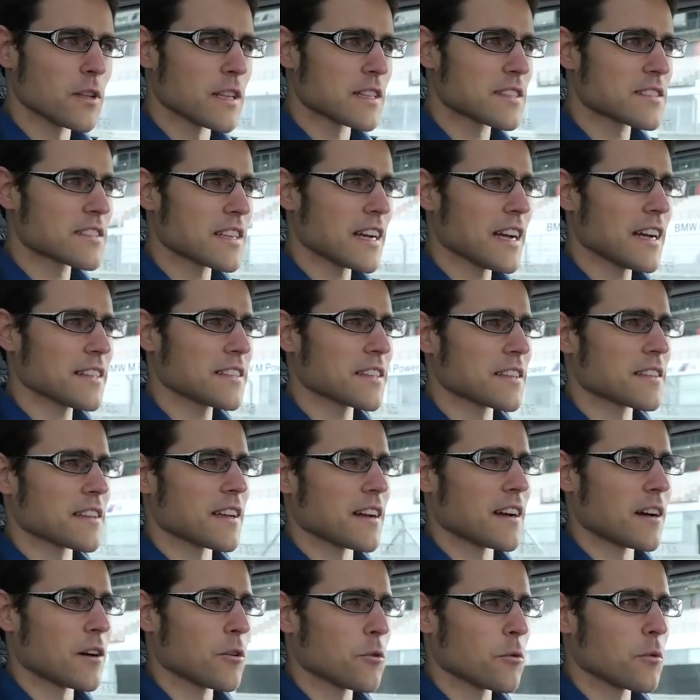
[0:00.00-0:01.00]
let's start here
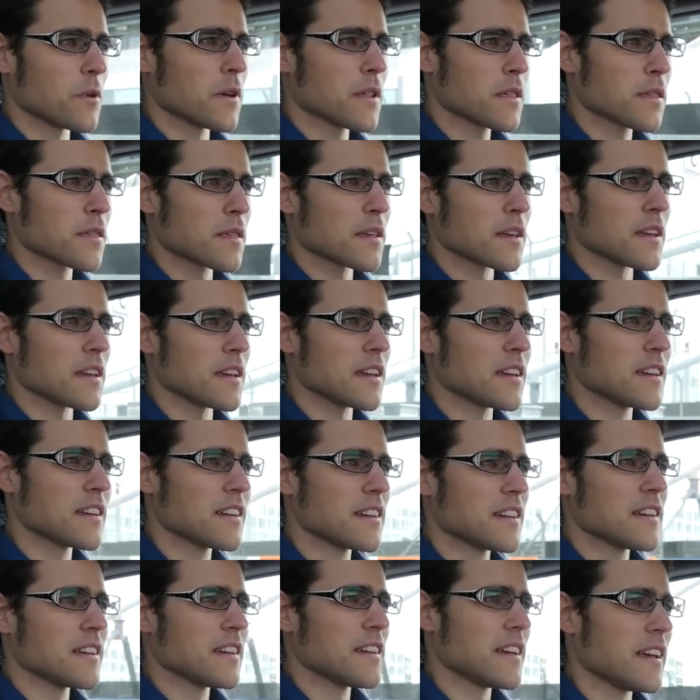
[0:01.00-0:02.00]
now with the
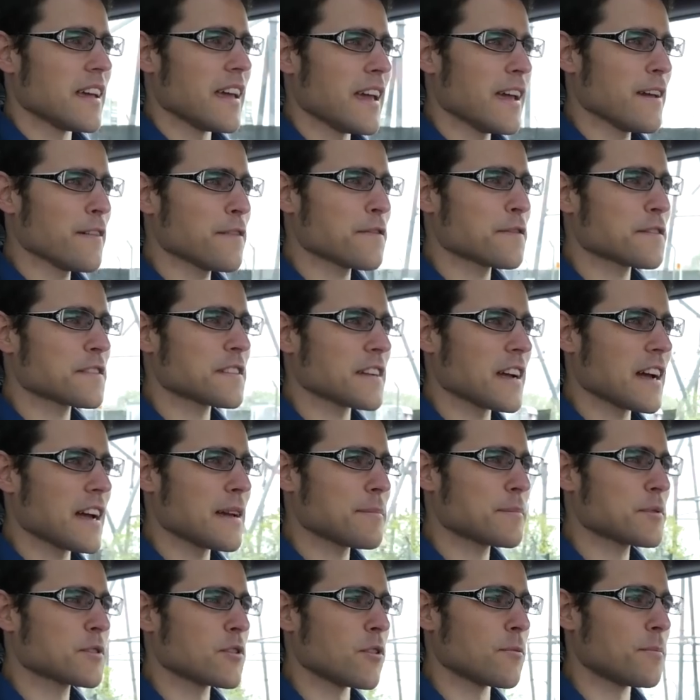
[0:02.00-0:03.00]
F-Type
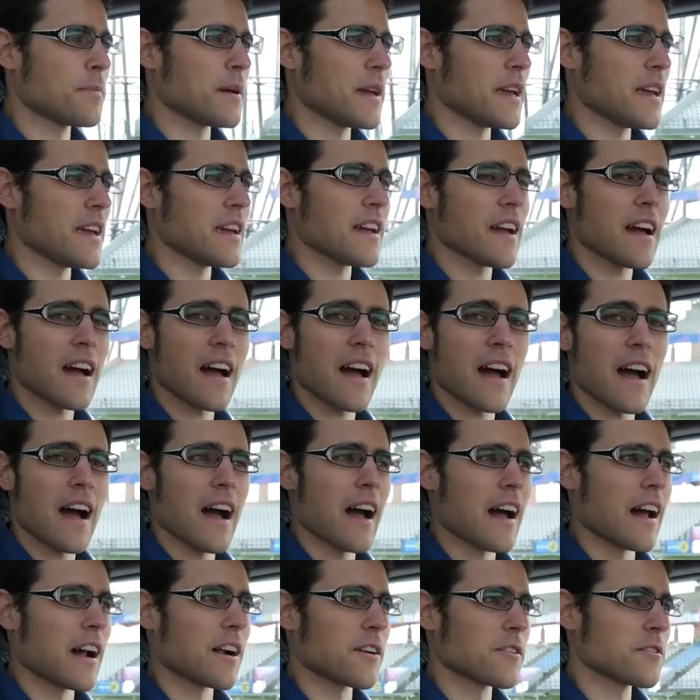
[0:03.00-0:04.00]
Coupe
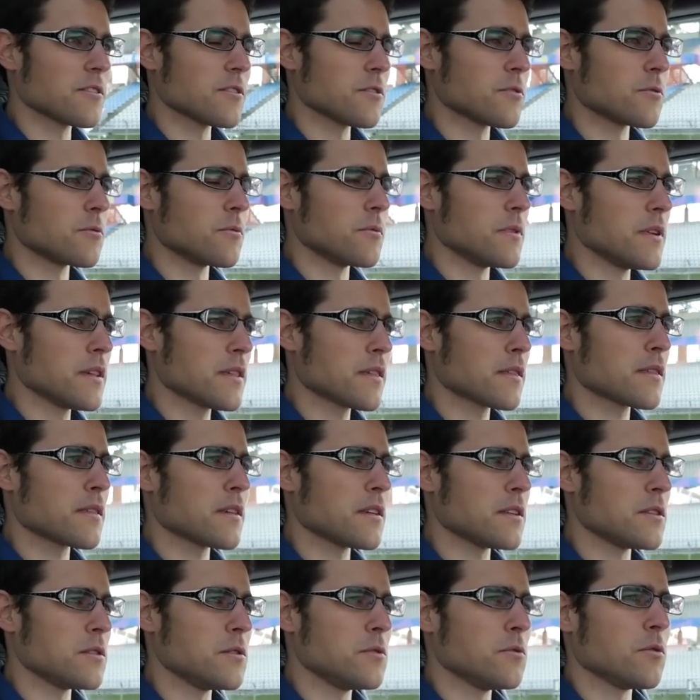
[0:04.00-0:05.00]
R with the
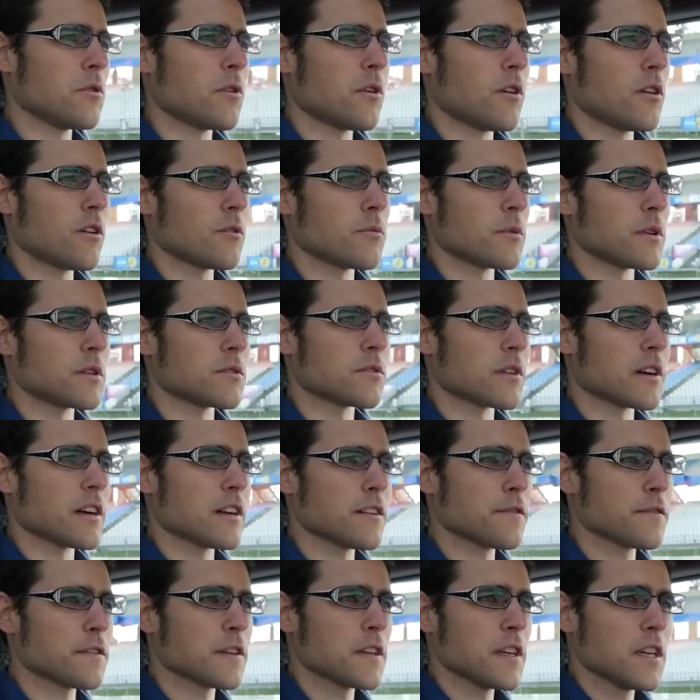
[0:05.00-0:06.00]
new all-wheel
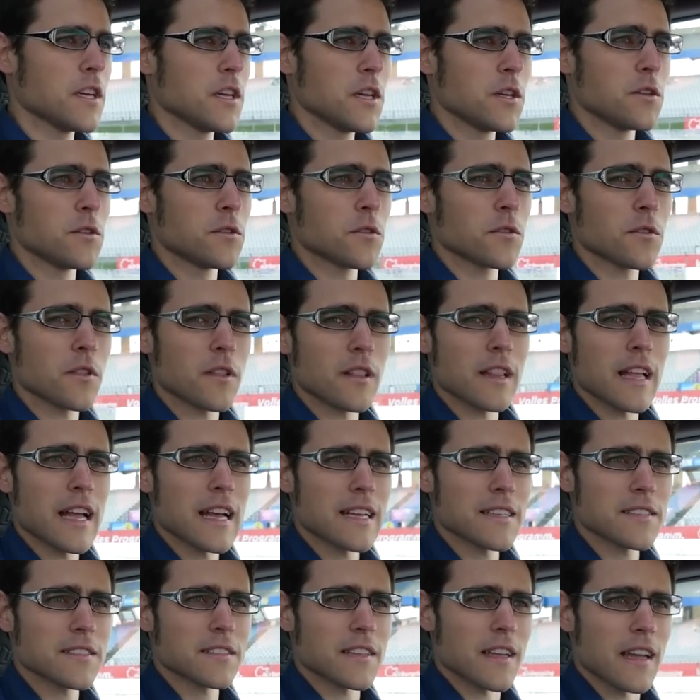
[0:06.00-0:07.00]
drive. You know, the
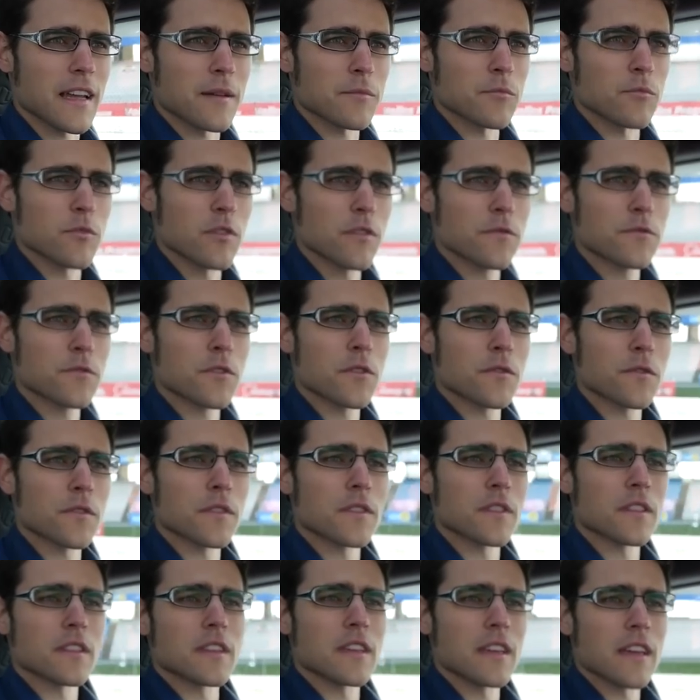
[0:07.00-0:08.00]
last time we've
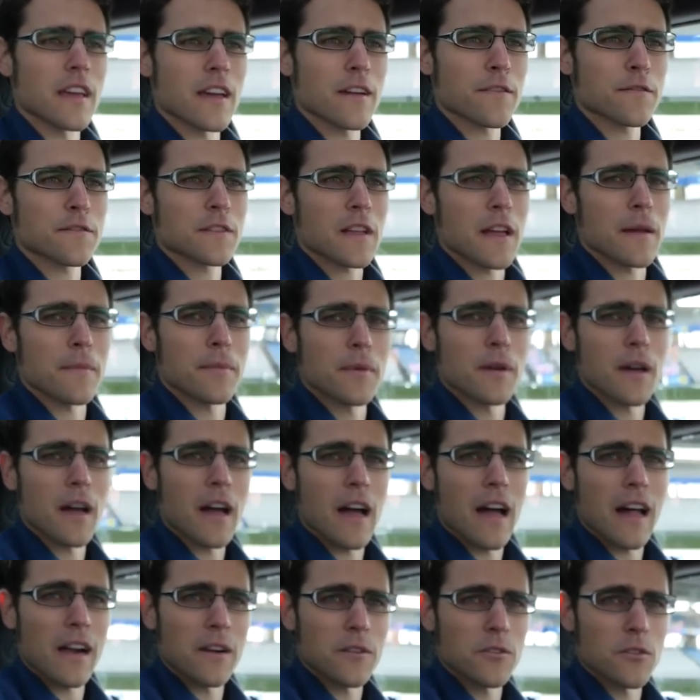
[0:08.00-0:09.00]
driven the F-Type
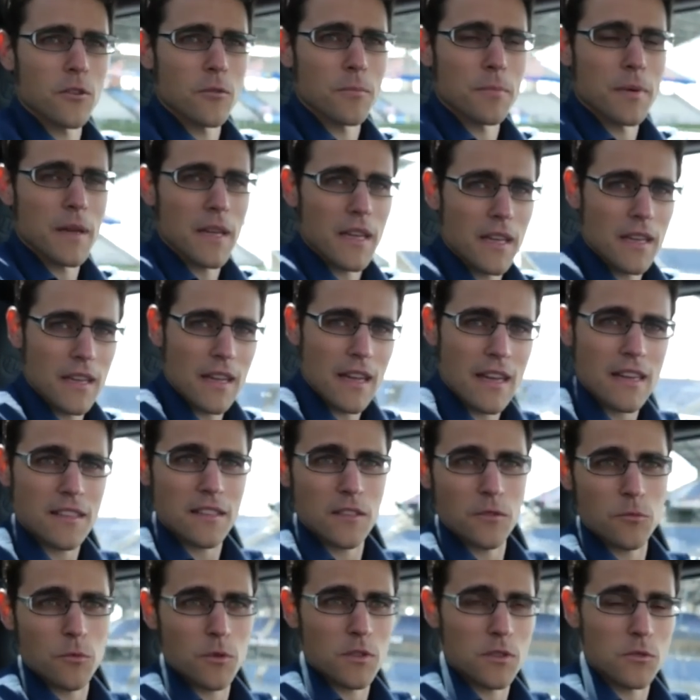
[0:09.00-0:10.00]
R Coupe as
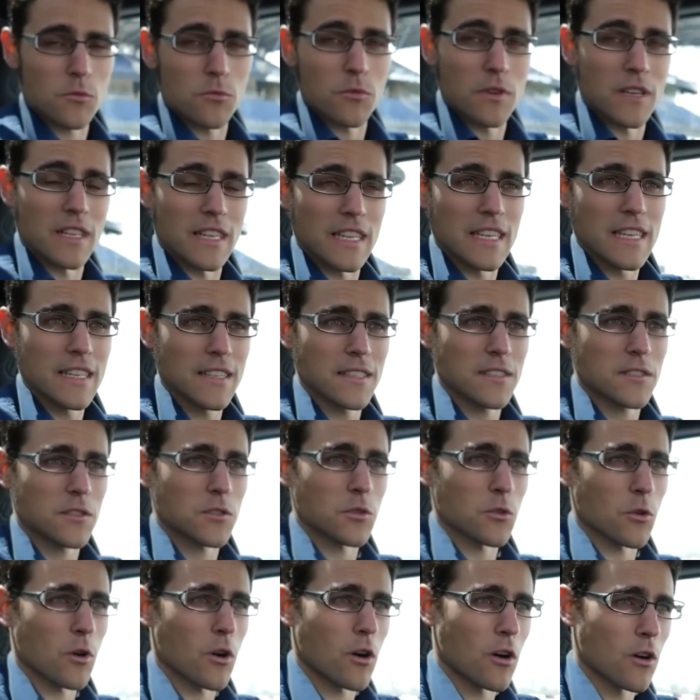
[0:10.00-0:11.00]
it was released,
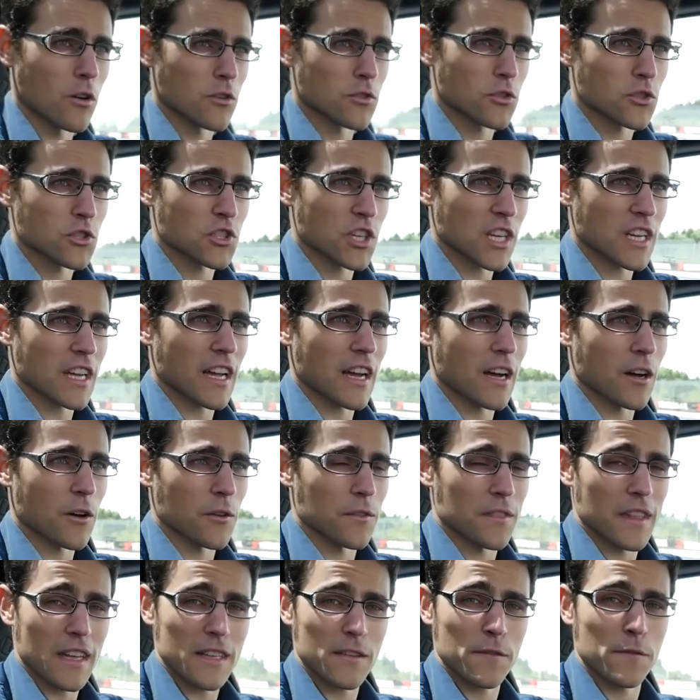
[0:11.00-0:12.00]
so also check
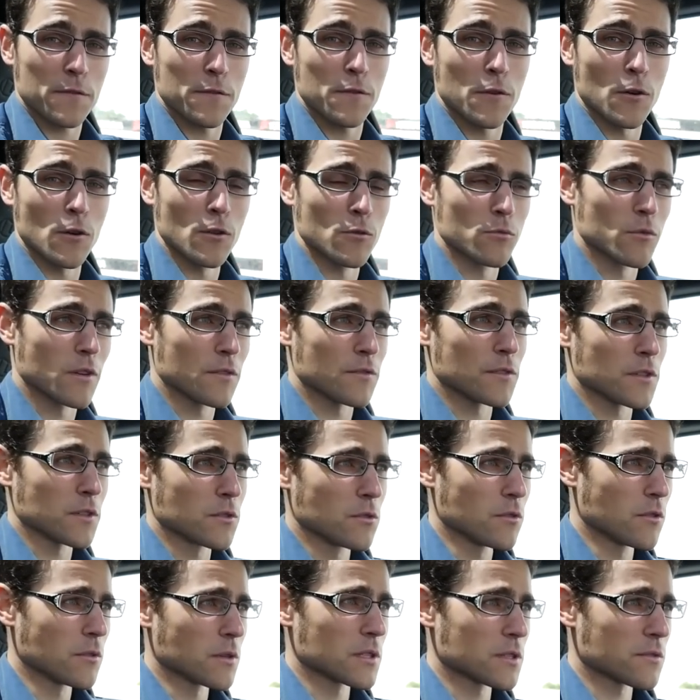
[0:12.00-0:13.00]
out that full review,
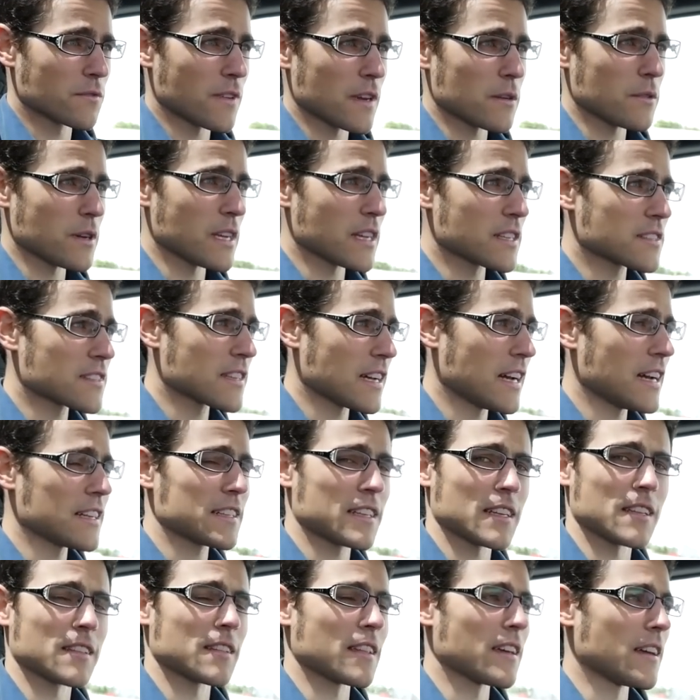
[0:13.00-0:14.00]
it was very
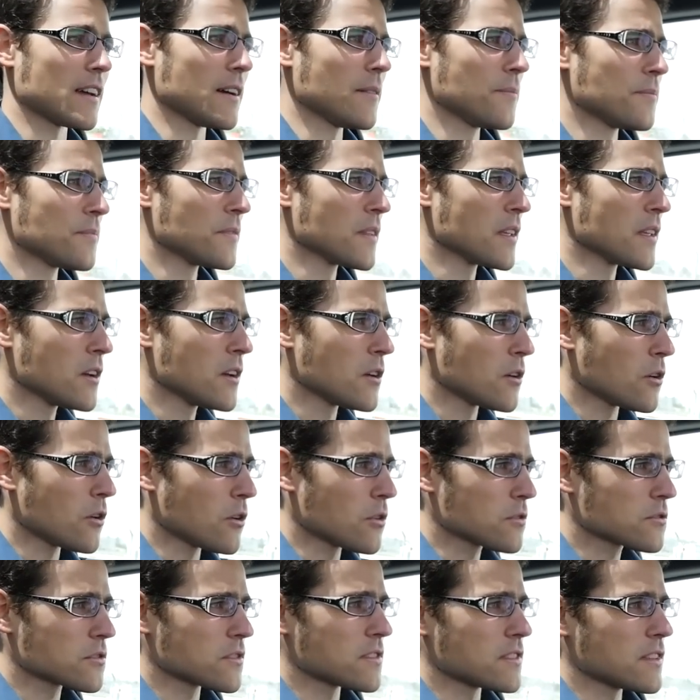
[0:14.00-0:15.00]
exciting there,
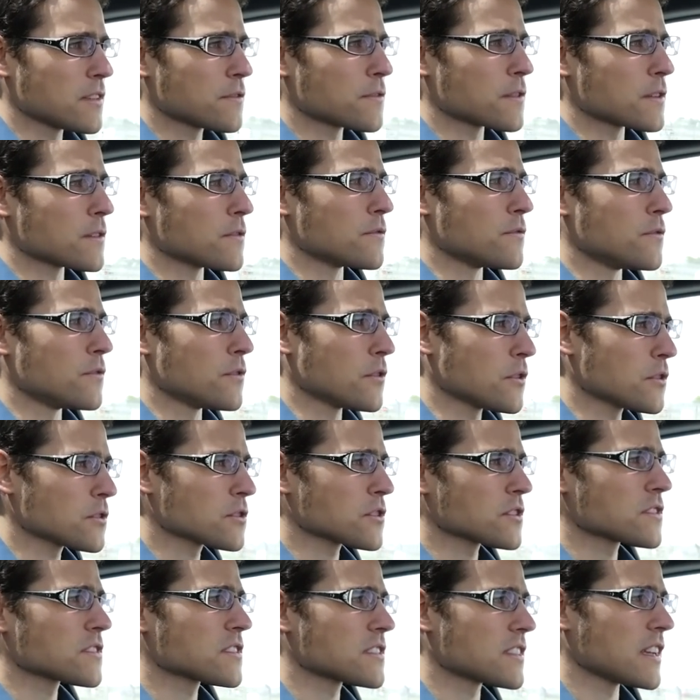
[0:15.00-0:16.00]
also in different
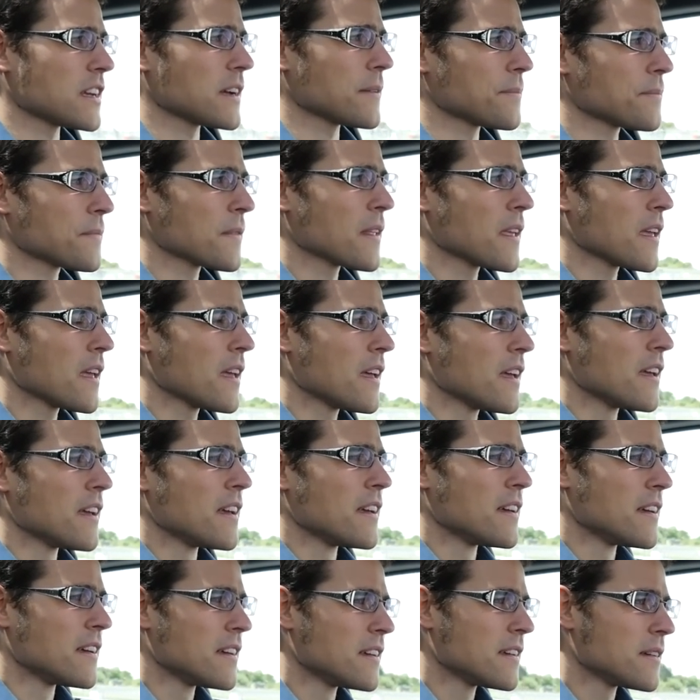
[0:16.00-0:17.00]
versions there.
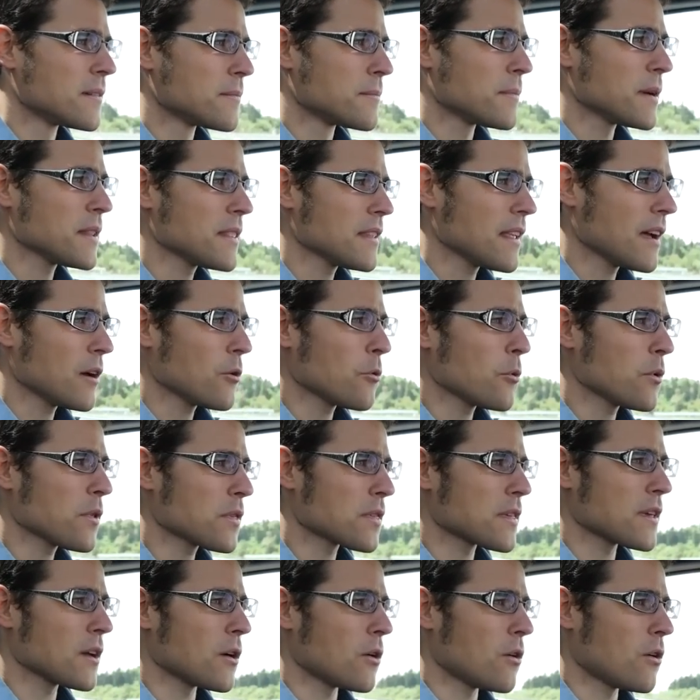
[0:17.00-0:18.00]
But now with
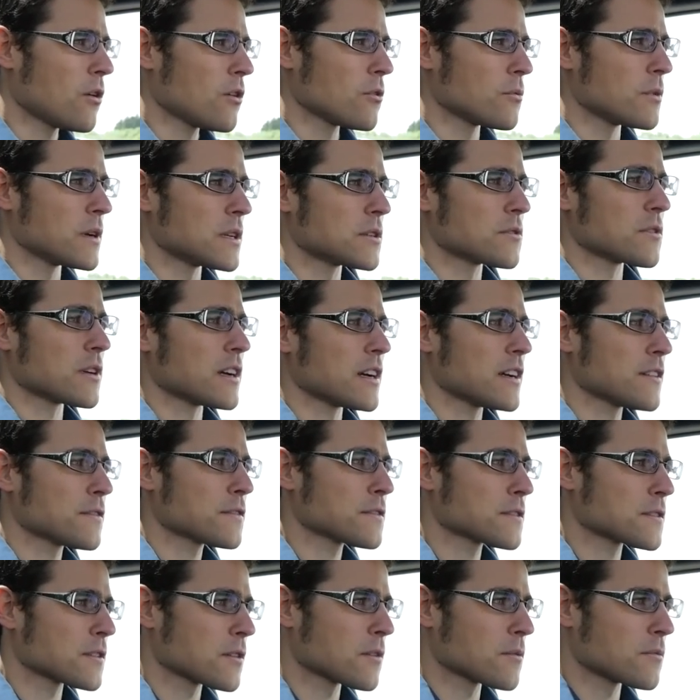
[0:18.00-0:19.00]
the all-wheel drive,
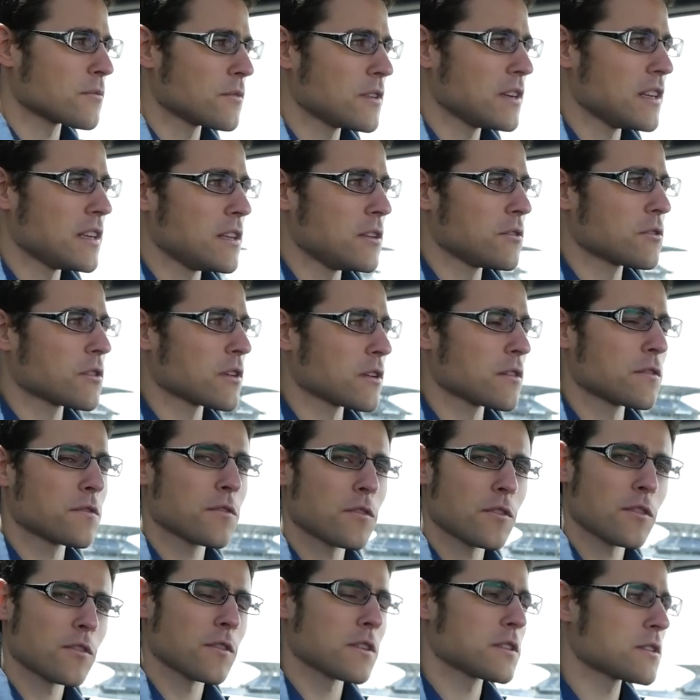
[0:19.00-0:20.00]
so I'm really looking
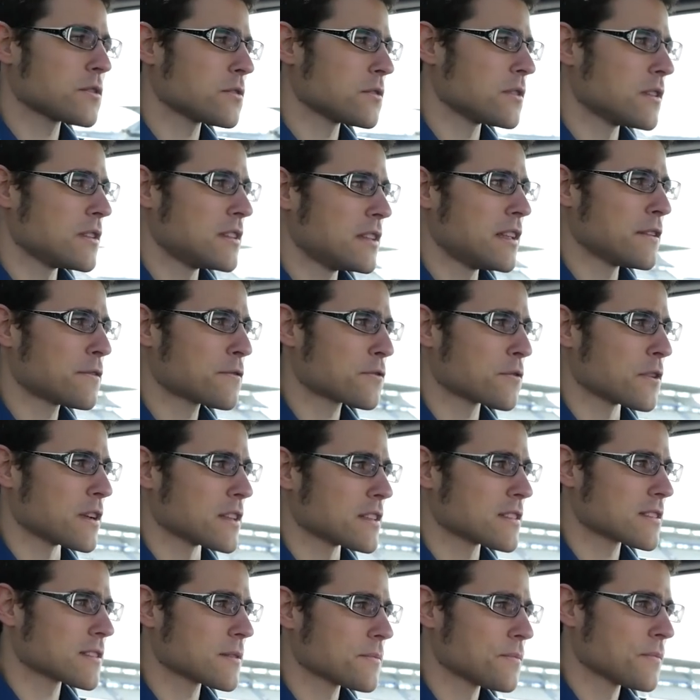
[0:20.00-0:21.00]
forward to the
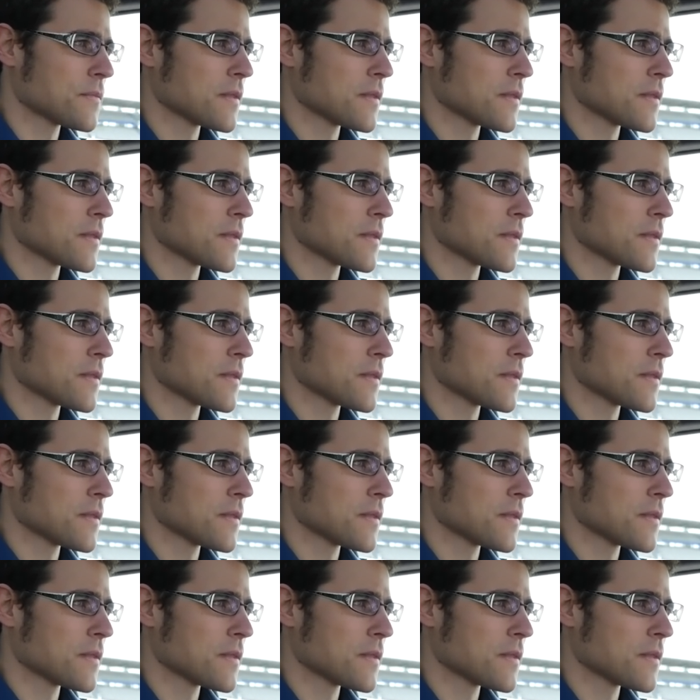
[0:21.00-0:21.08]
difference.